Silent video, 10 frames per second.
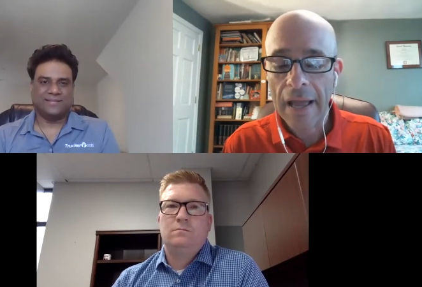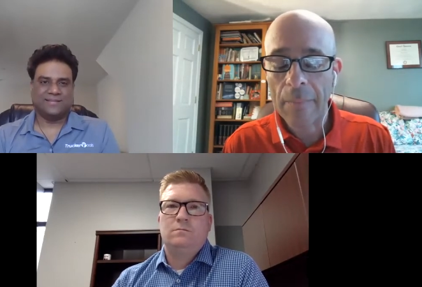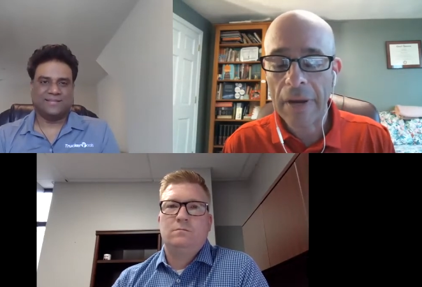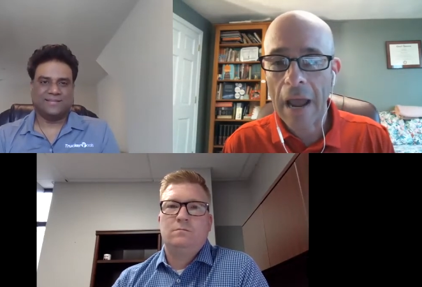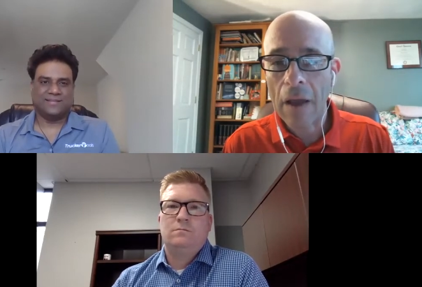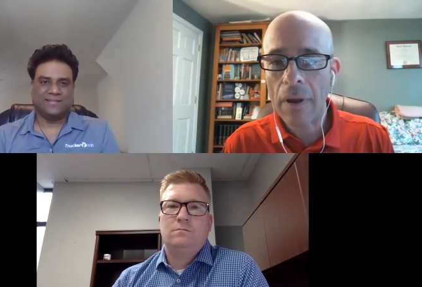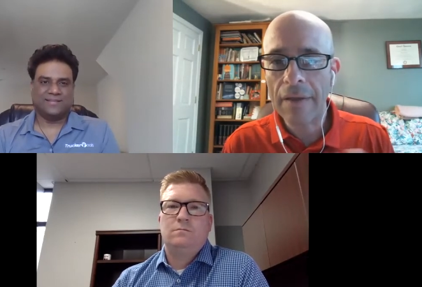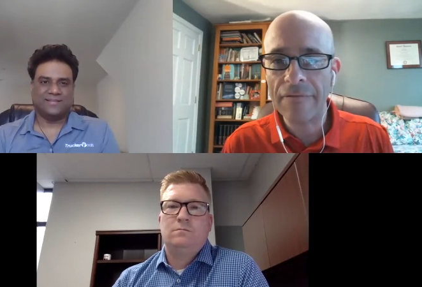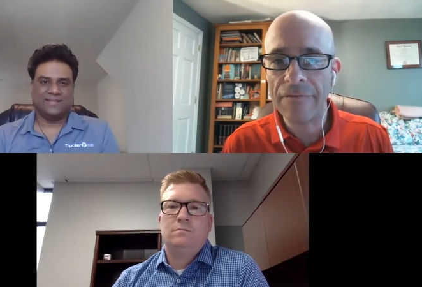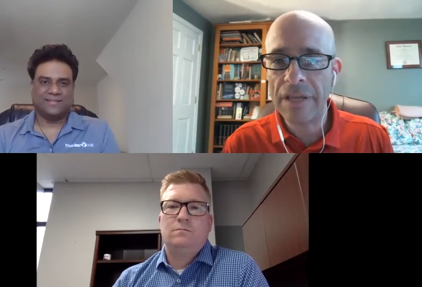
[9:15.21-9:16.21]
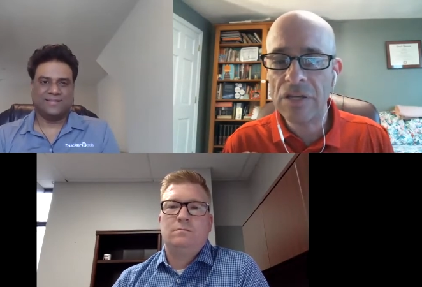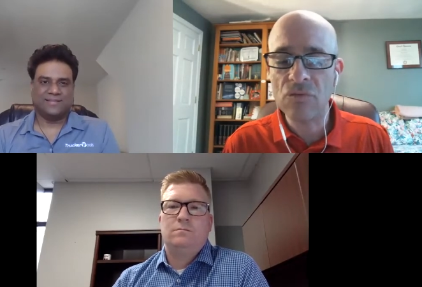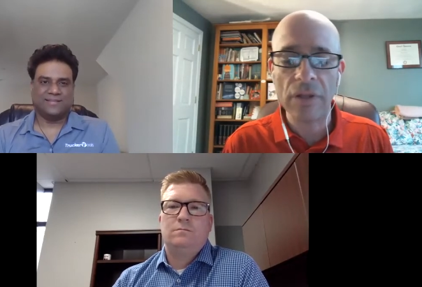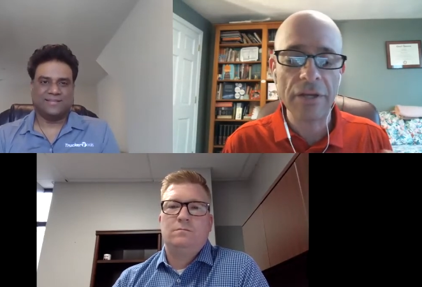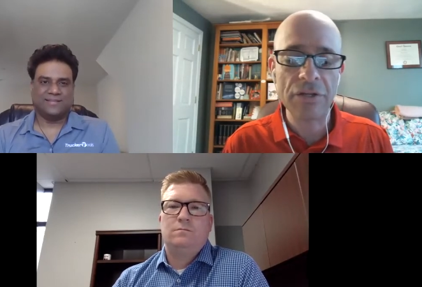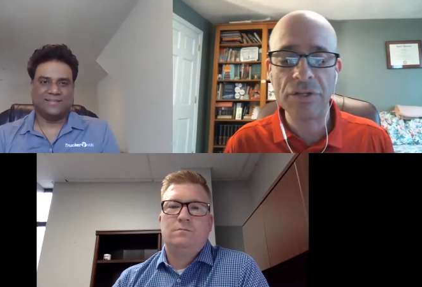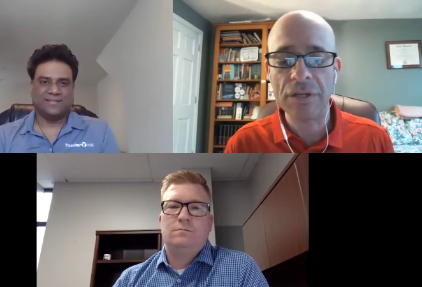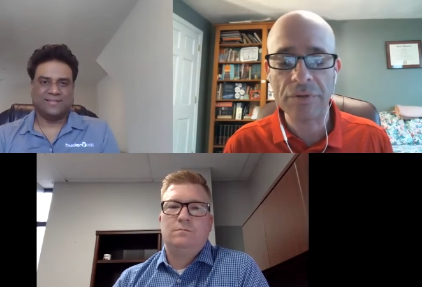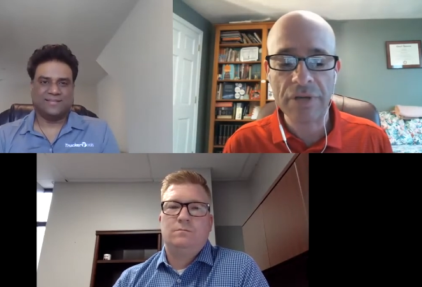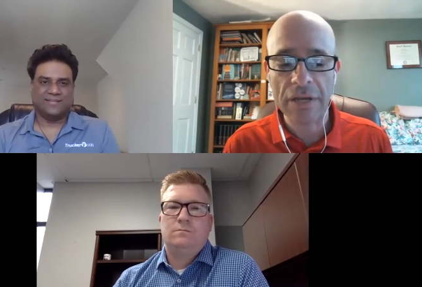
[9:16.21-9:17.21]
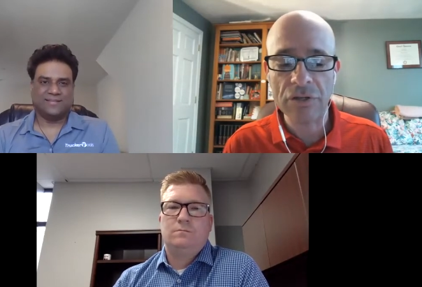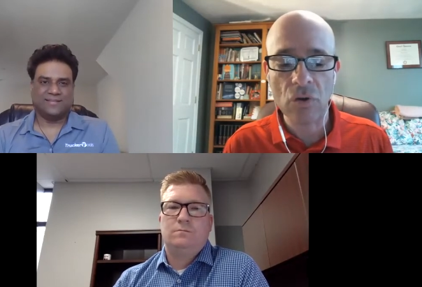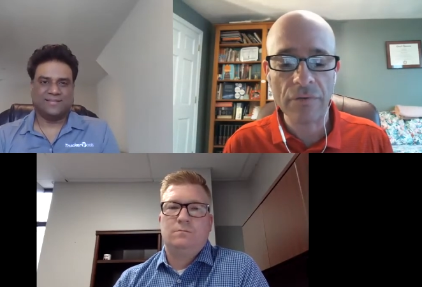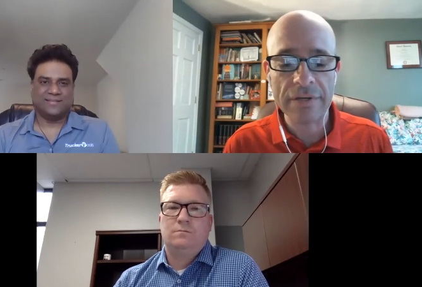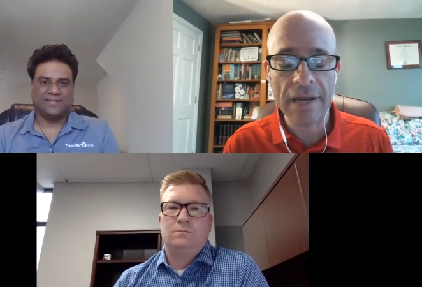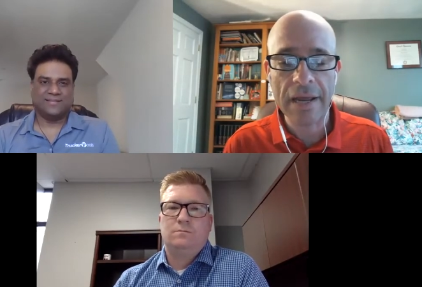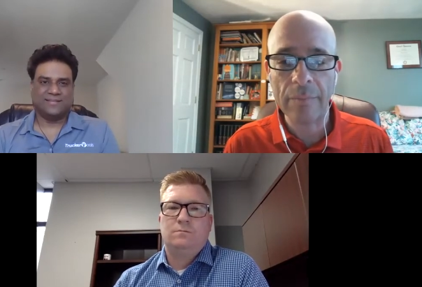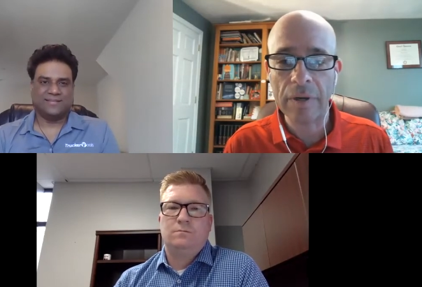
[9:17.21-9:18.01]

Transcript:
Speaker 1: I mean, how have these relationships changed over time,